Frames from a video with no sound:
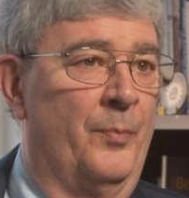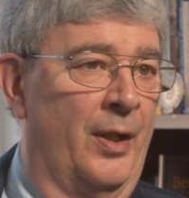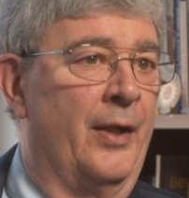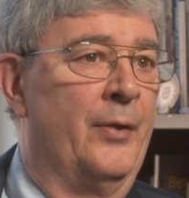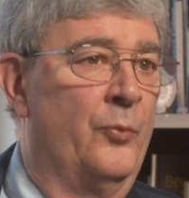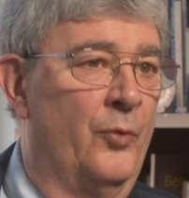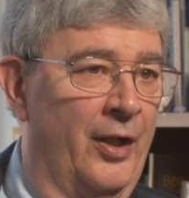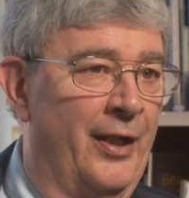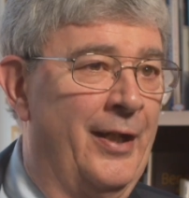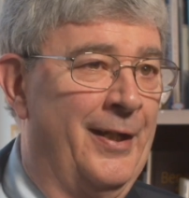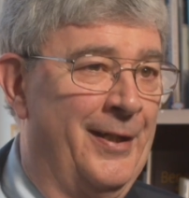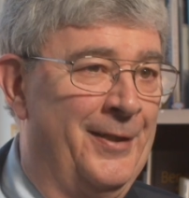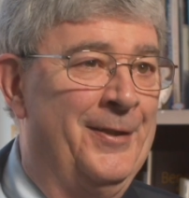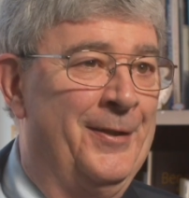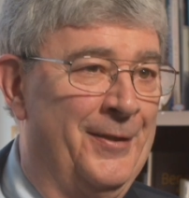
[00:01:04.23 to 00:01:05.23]
my
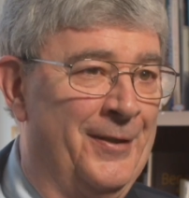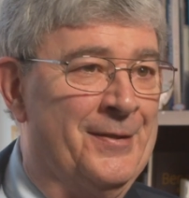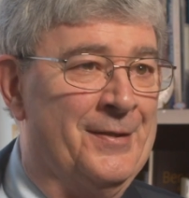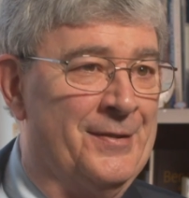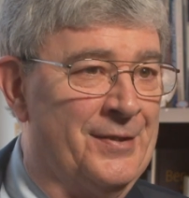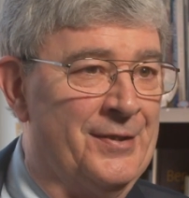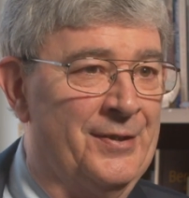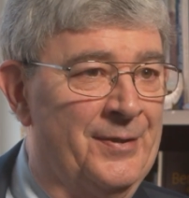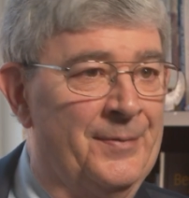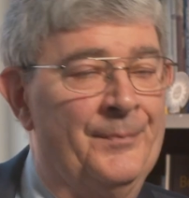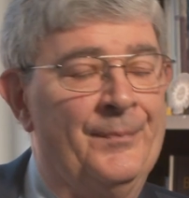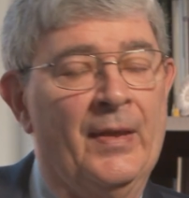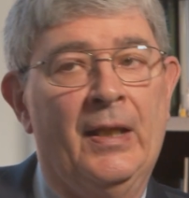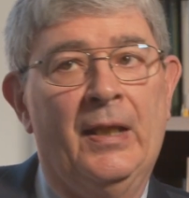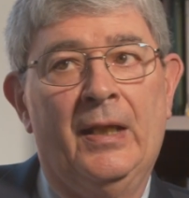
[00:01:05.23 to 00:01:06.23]
way into
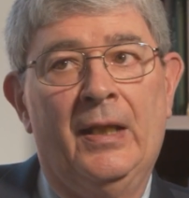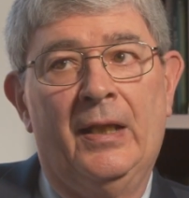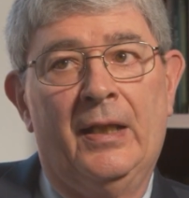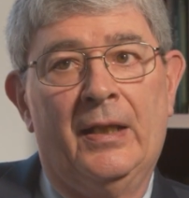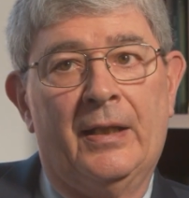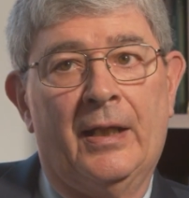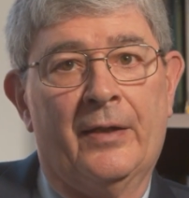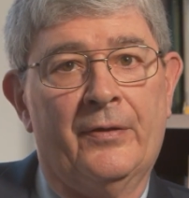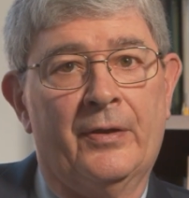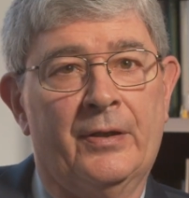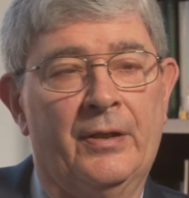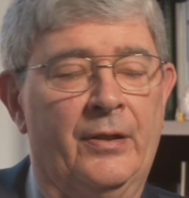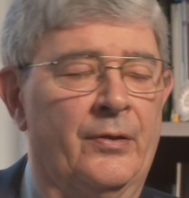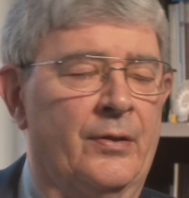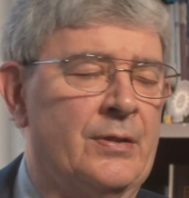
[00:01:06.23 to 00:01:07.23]
Catholic
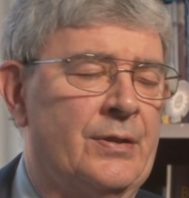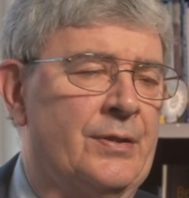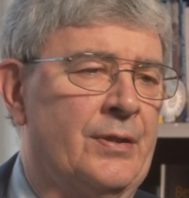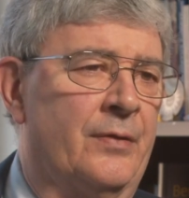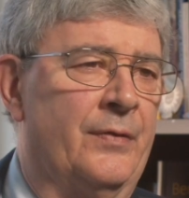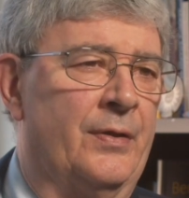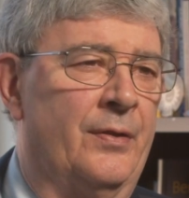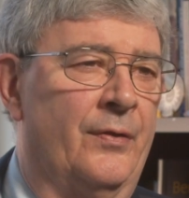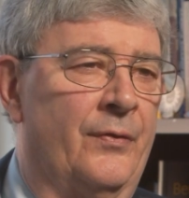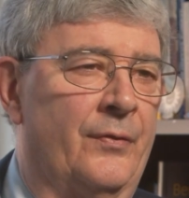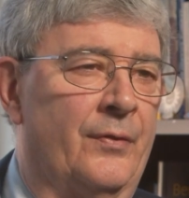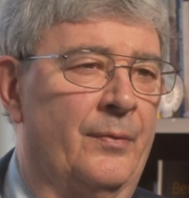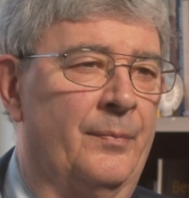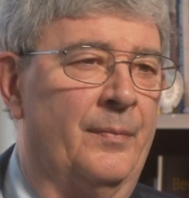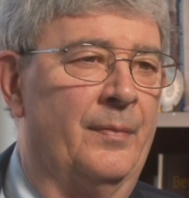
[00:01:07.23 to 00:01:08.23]

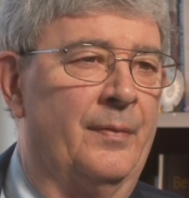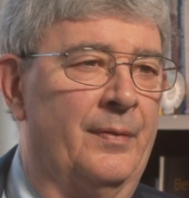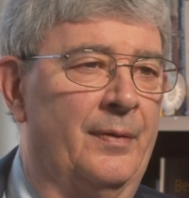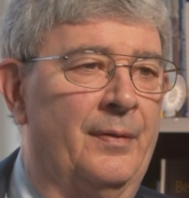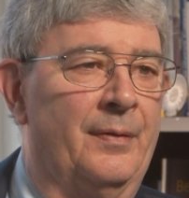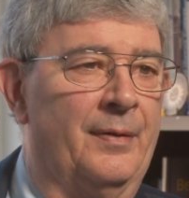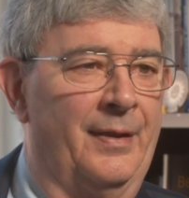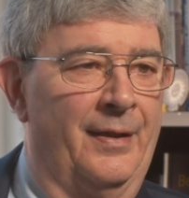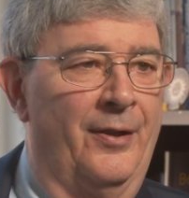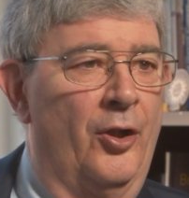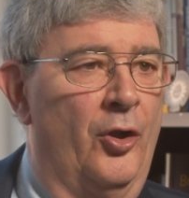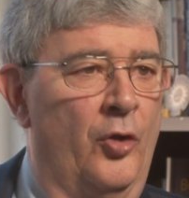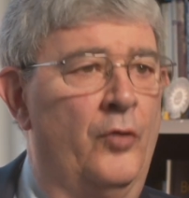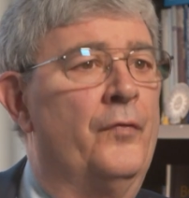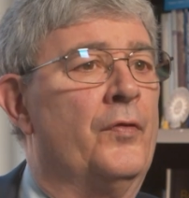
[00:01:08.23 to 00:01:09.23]
neoconservatism
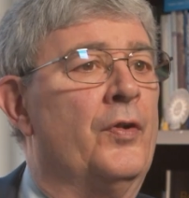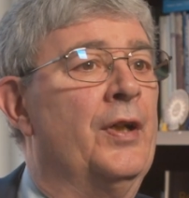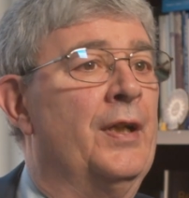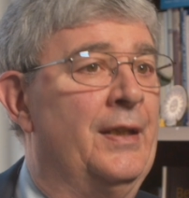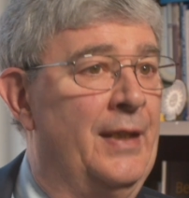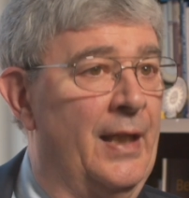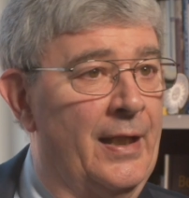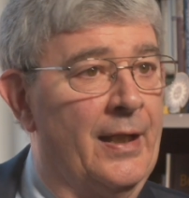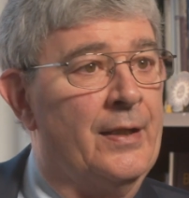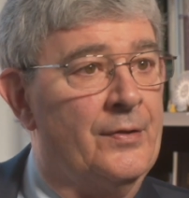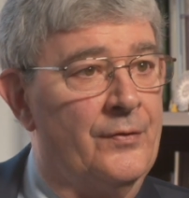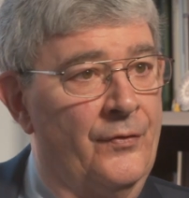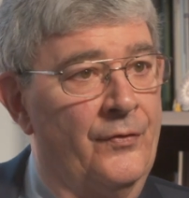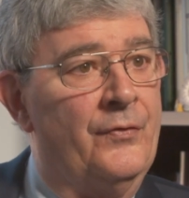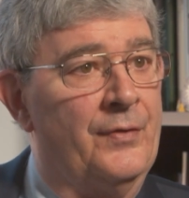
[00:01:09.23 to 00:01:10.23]
over
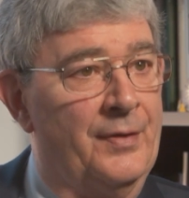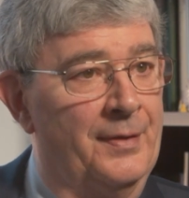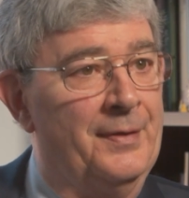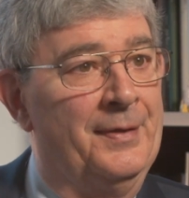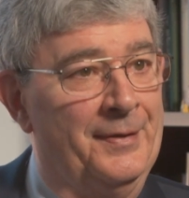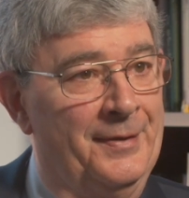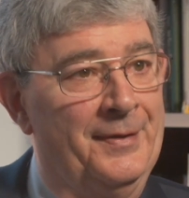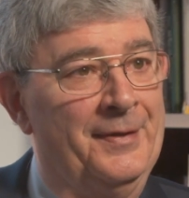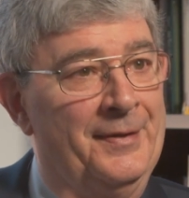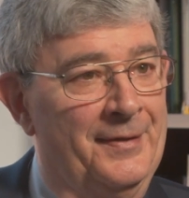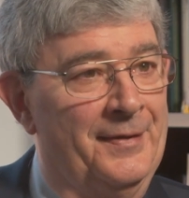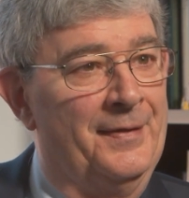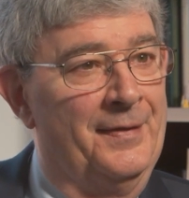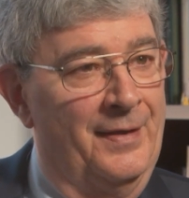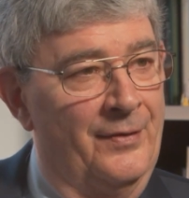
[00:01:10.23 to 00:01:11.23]
against
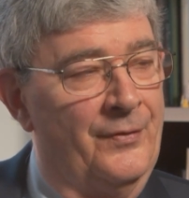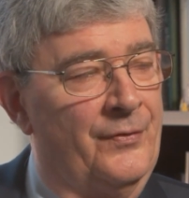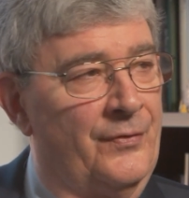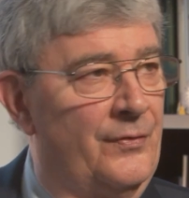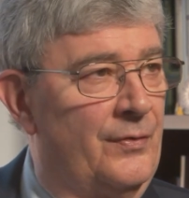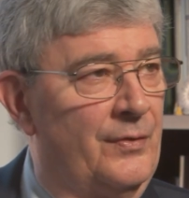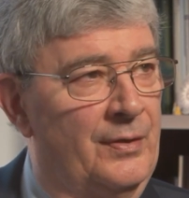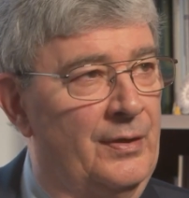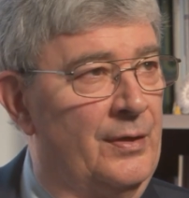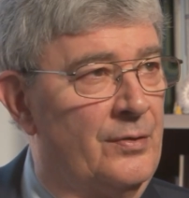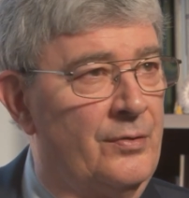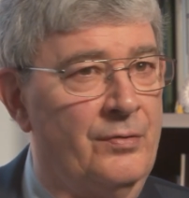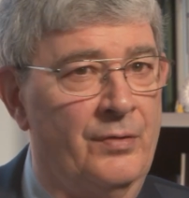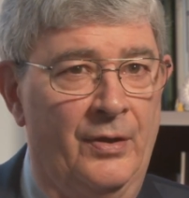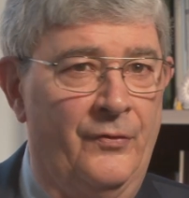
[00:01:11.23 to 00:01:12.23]
this
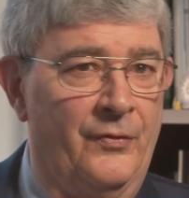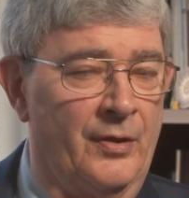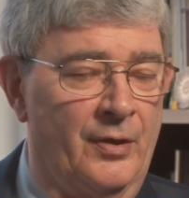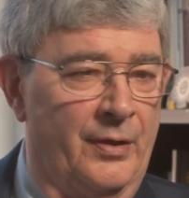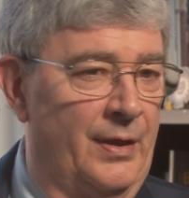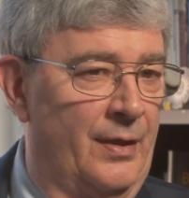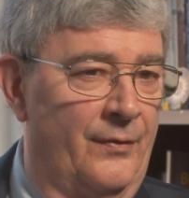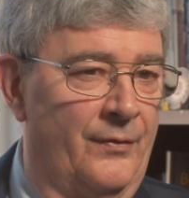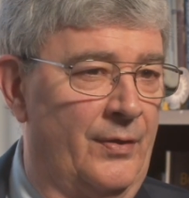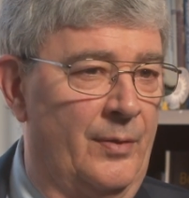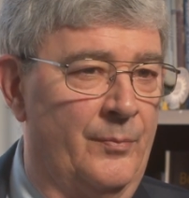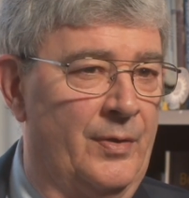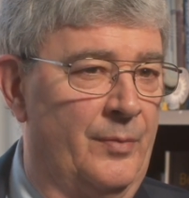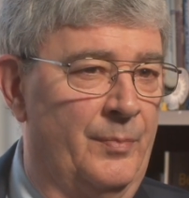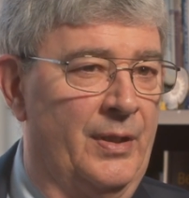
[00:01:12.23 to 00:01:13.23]
increasingly, it
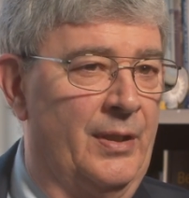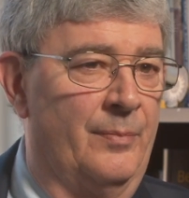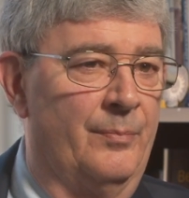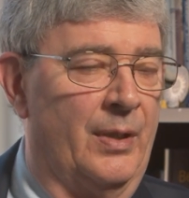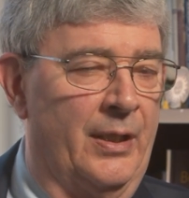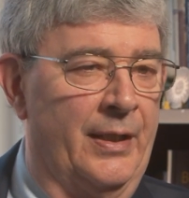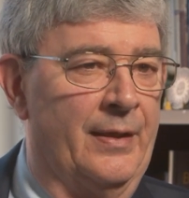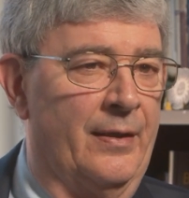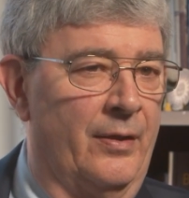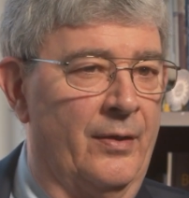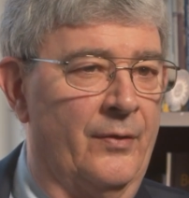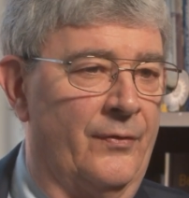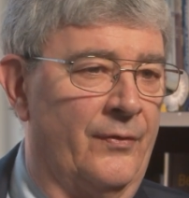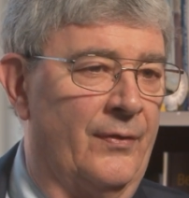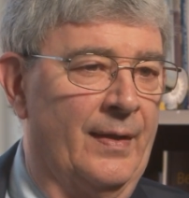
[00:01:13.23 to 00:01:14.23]
seemed to me,
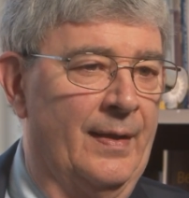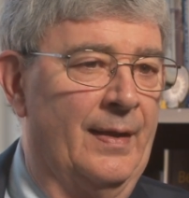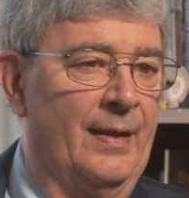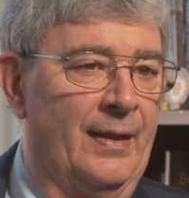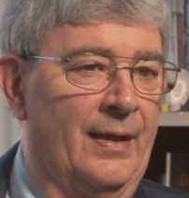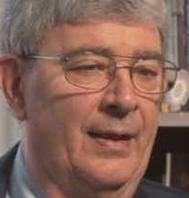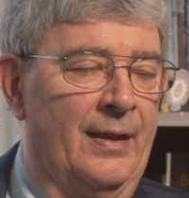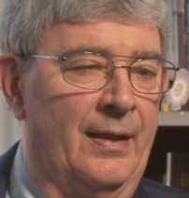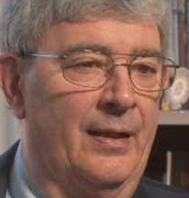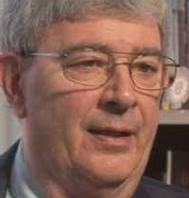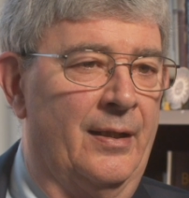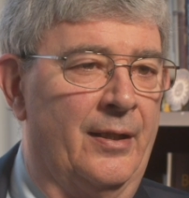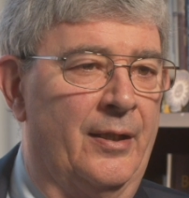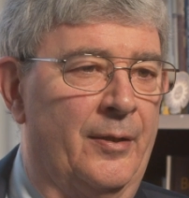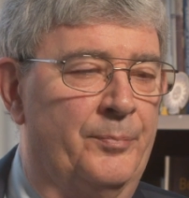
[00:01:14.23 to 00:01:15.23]
mindless
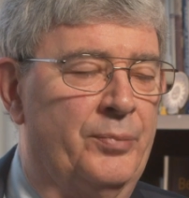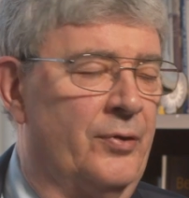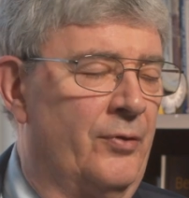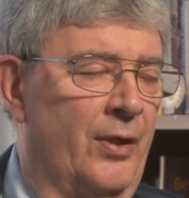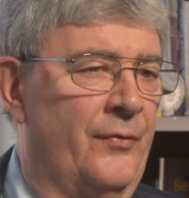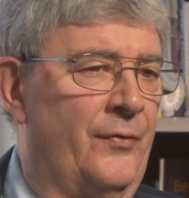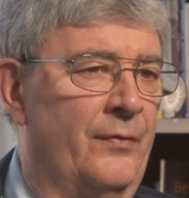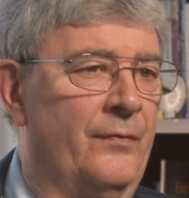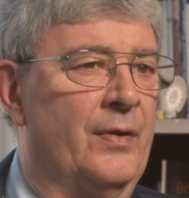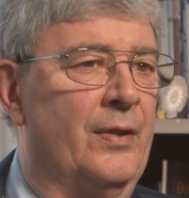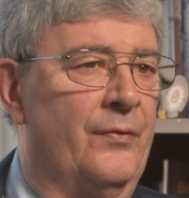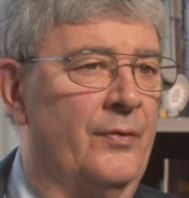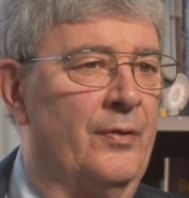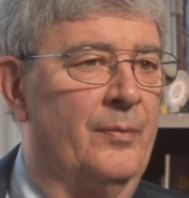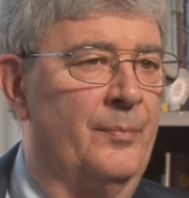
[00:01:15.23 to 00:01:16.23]

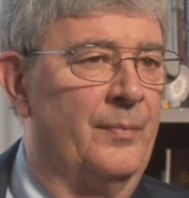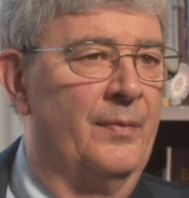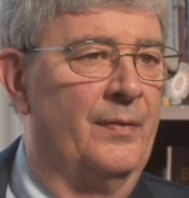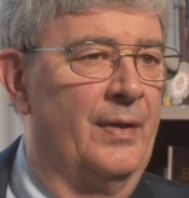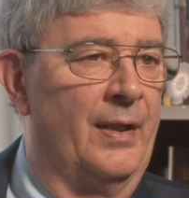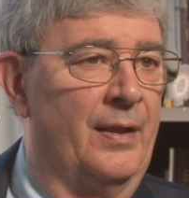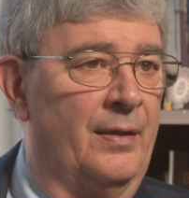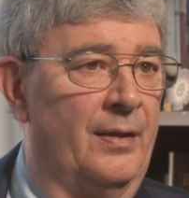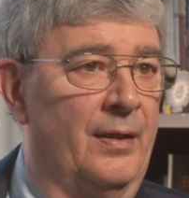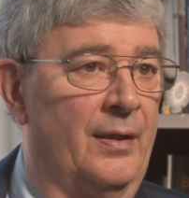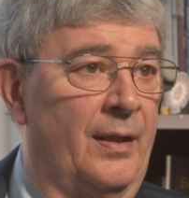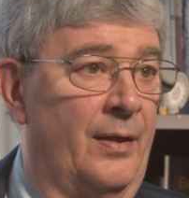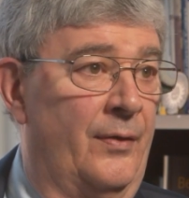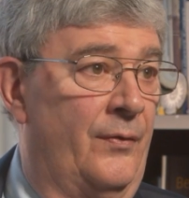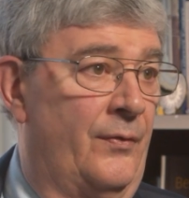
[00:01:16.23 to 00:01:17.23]
progressivism that
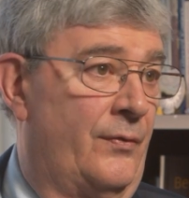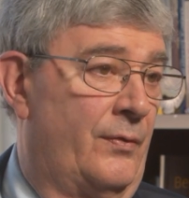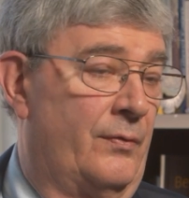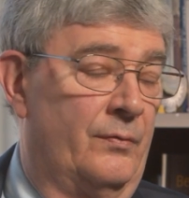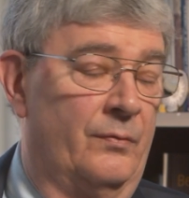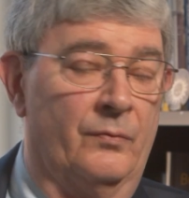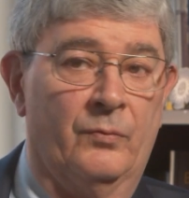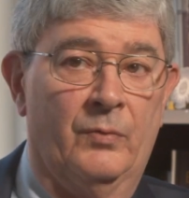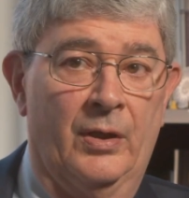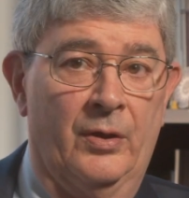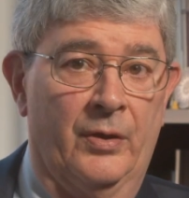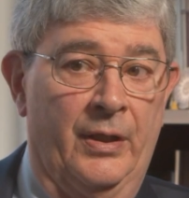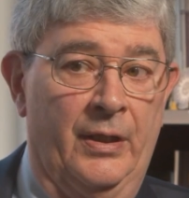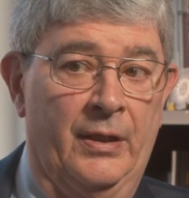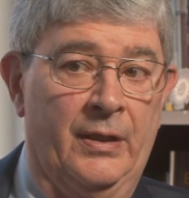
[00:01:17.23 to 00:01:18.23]
has
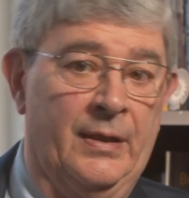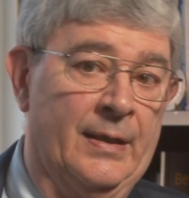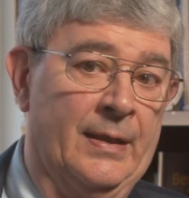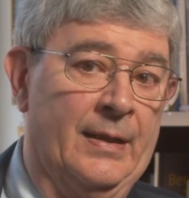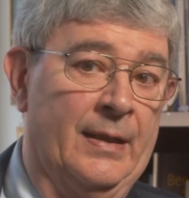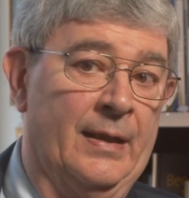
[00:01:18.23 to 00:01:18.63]
really